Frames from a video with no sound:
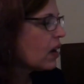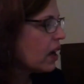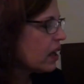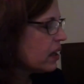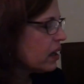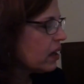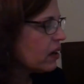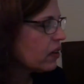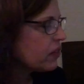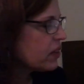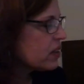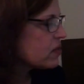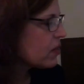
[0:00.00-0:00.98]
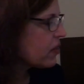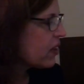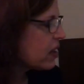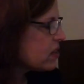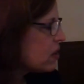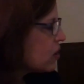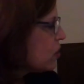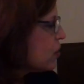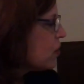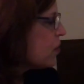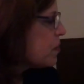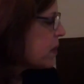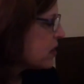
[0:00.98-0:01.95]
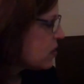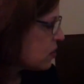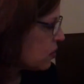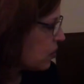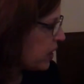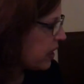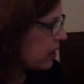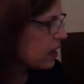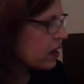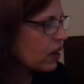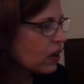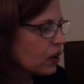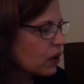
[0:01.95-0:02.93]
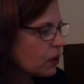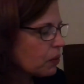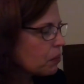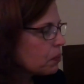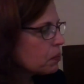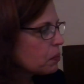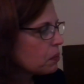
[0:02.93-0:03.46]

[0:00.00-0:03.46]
And here, these are things that you've been doing at home.